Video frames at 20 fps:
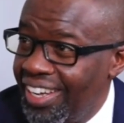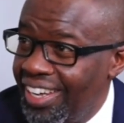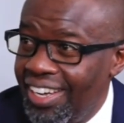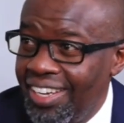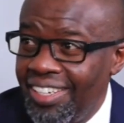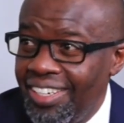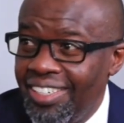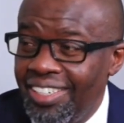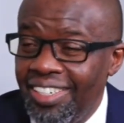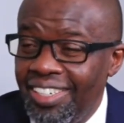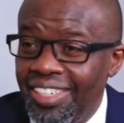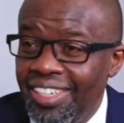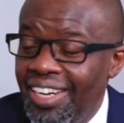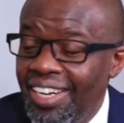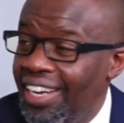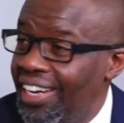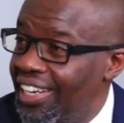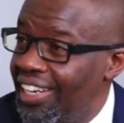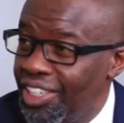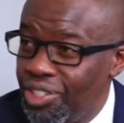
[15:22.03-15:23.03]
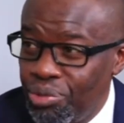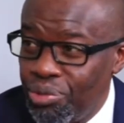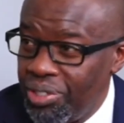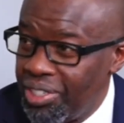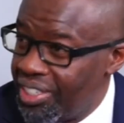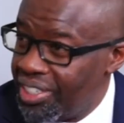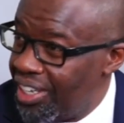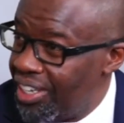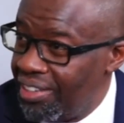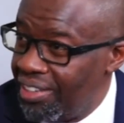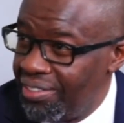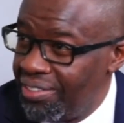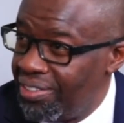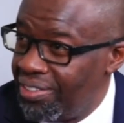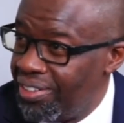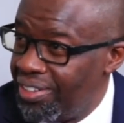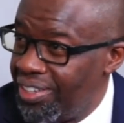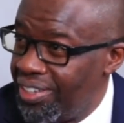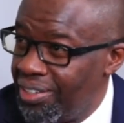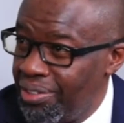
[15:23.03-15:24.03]
And unless we save,
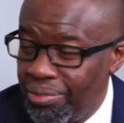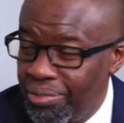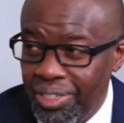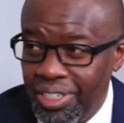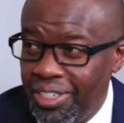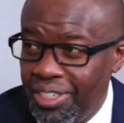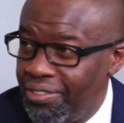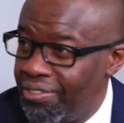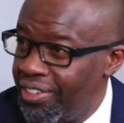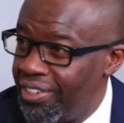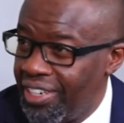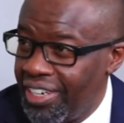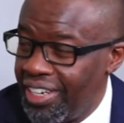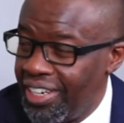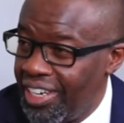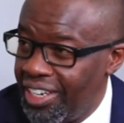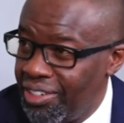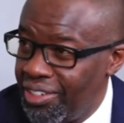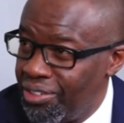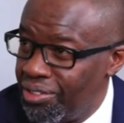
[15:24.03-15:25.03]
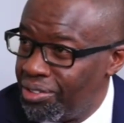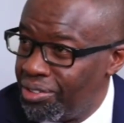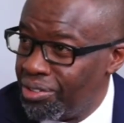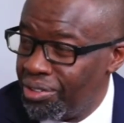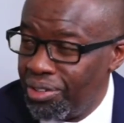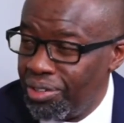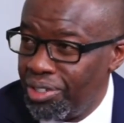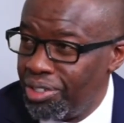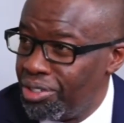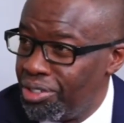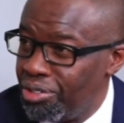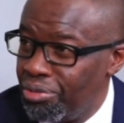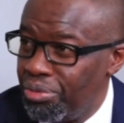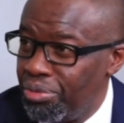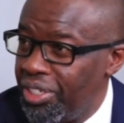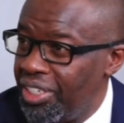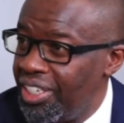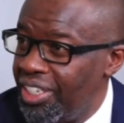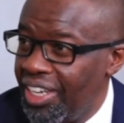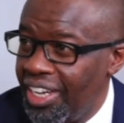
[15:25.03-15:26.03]
we definitely are not going to
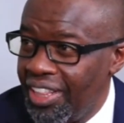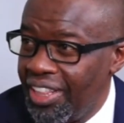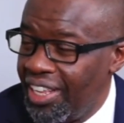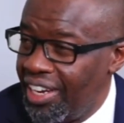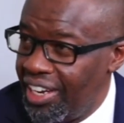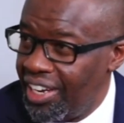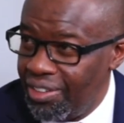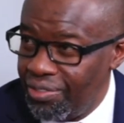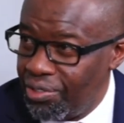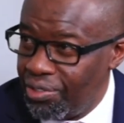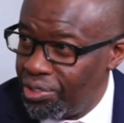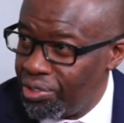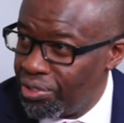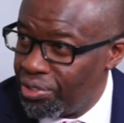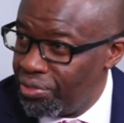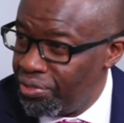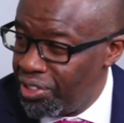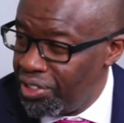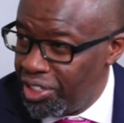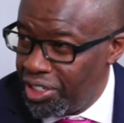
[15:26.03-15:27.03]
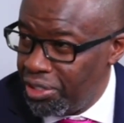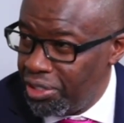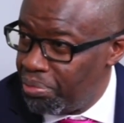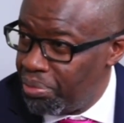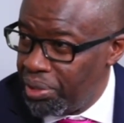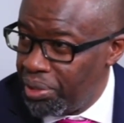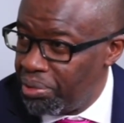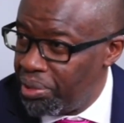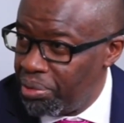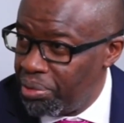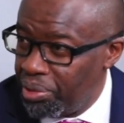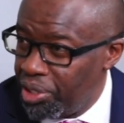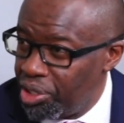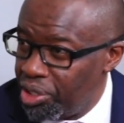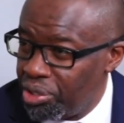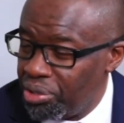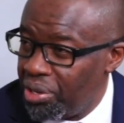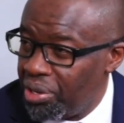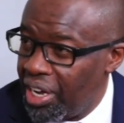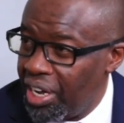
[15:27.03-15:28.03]
be at the levels of GDP we
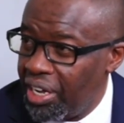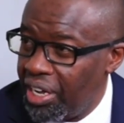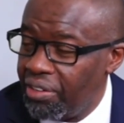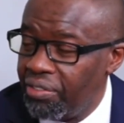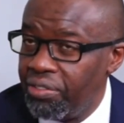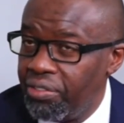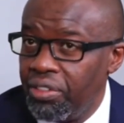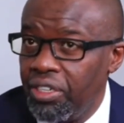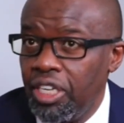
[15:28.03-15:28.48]
wish to have.